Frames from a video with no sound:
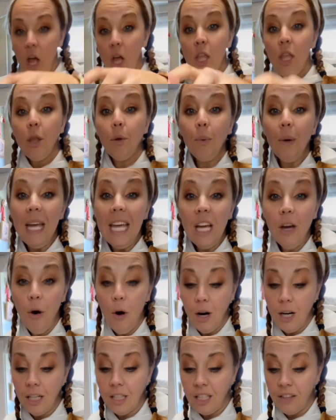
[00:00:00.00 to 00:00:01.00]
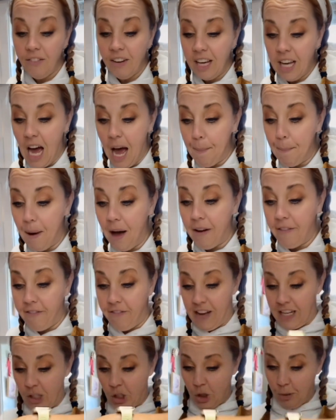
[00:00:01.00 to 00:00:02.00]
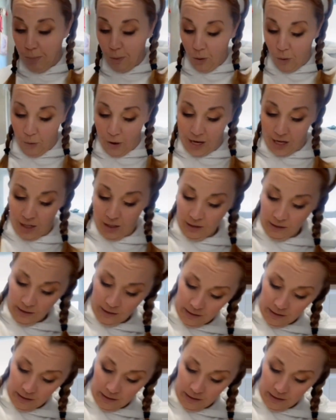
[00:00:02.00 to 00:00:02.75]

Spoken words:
3/4 of a cup of vegetable oil.